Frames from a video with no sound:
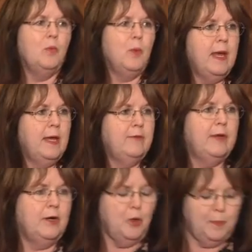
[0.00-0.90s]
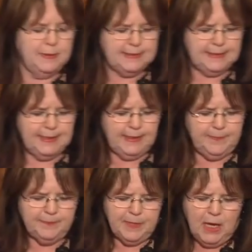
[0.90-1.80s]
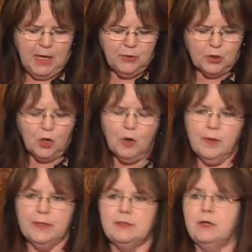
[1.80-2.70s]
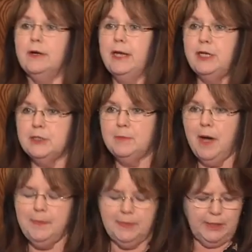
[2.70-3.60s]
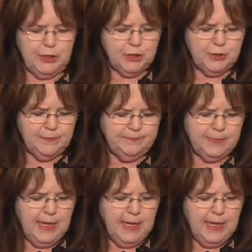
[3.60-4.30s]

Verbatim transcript: a wave in an open sea. The currents are an aging population,